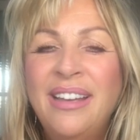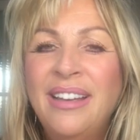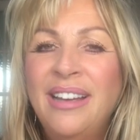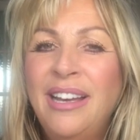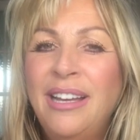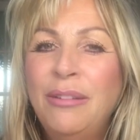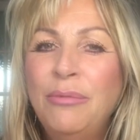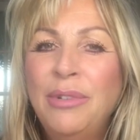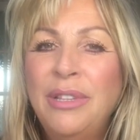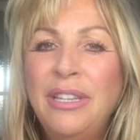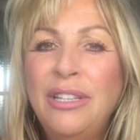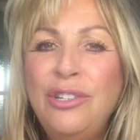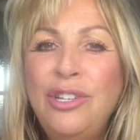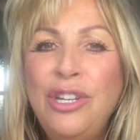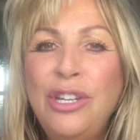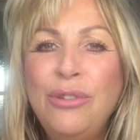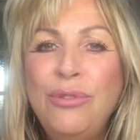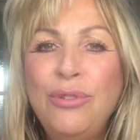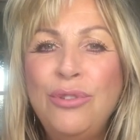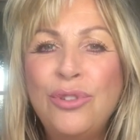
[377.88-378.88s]
And when the
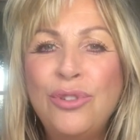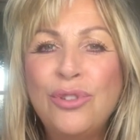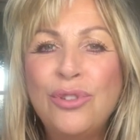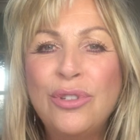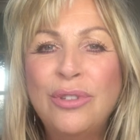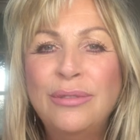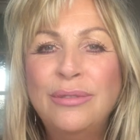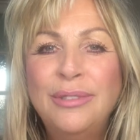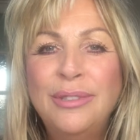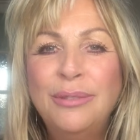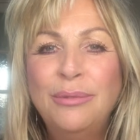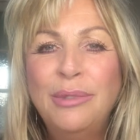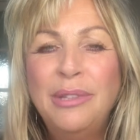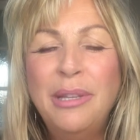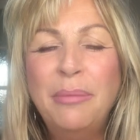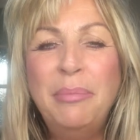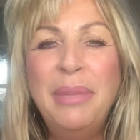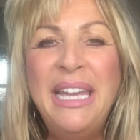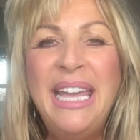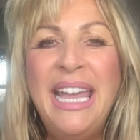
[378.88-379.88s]
juice, when the
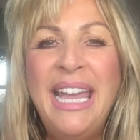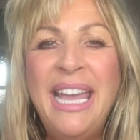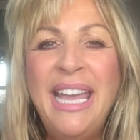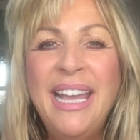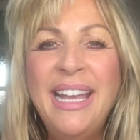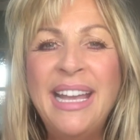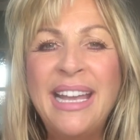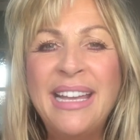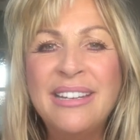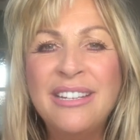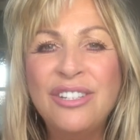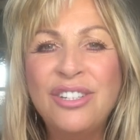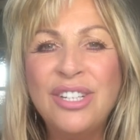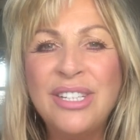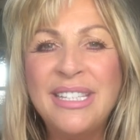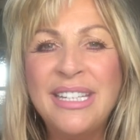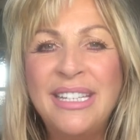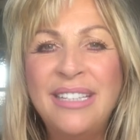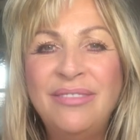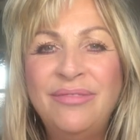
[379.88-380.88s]
big
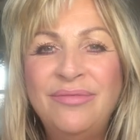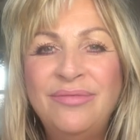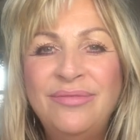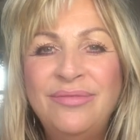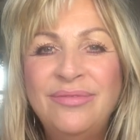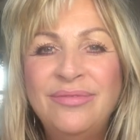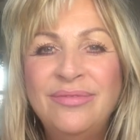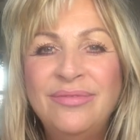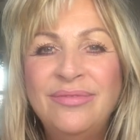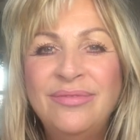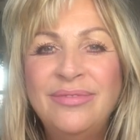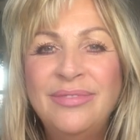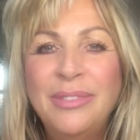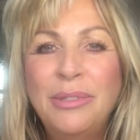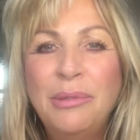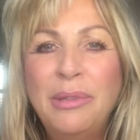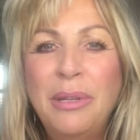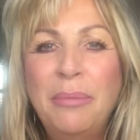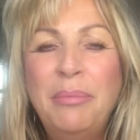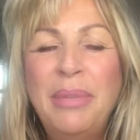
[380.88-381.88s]
energy's in,
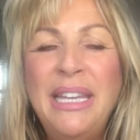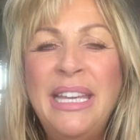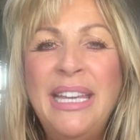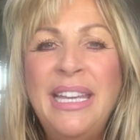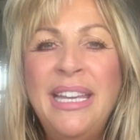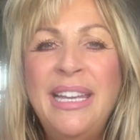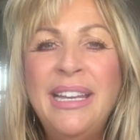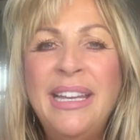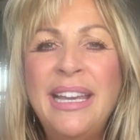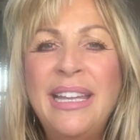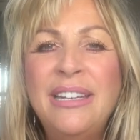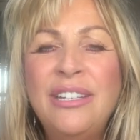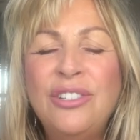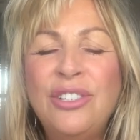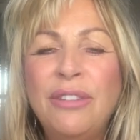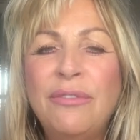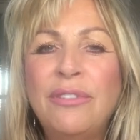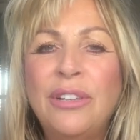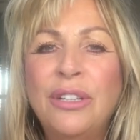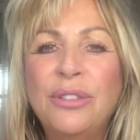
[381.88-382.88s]
when the big energy
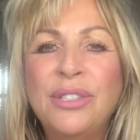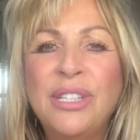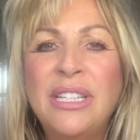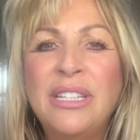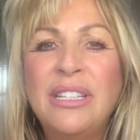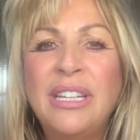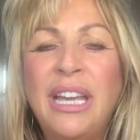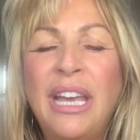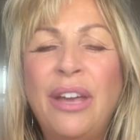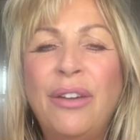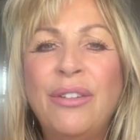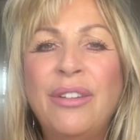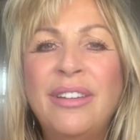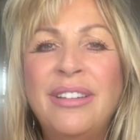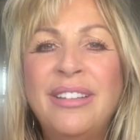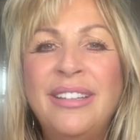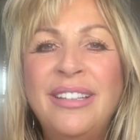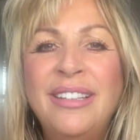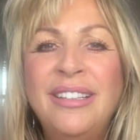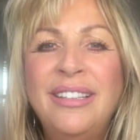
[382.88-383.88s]
flows into you,
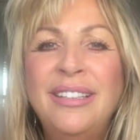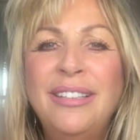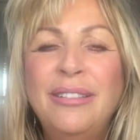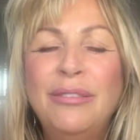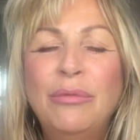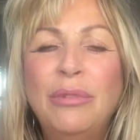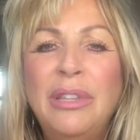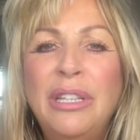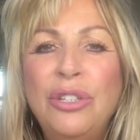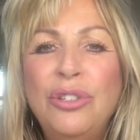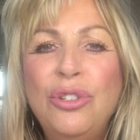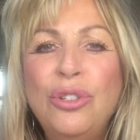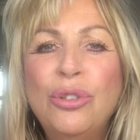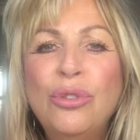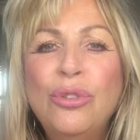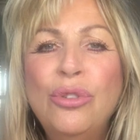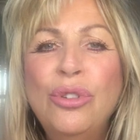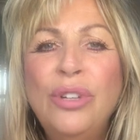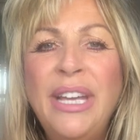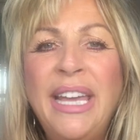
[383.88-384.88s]
when the
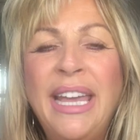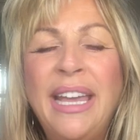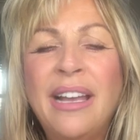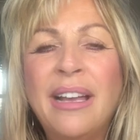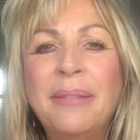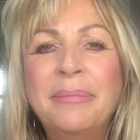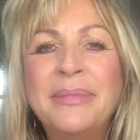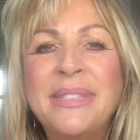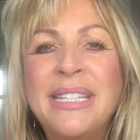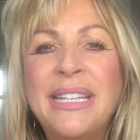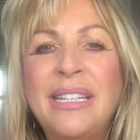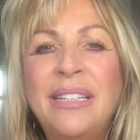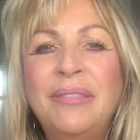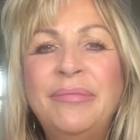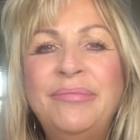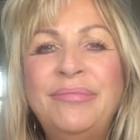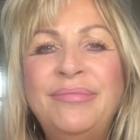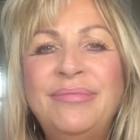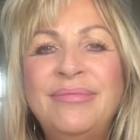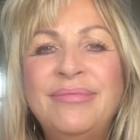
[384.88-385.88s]
joy comes in,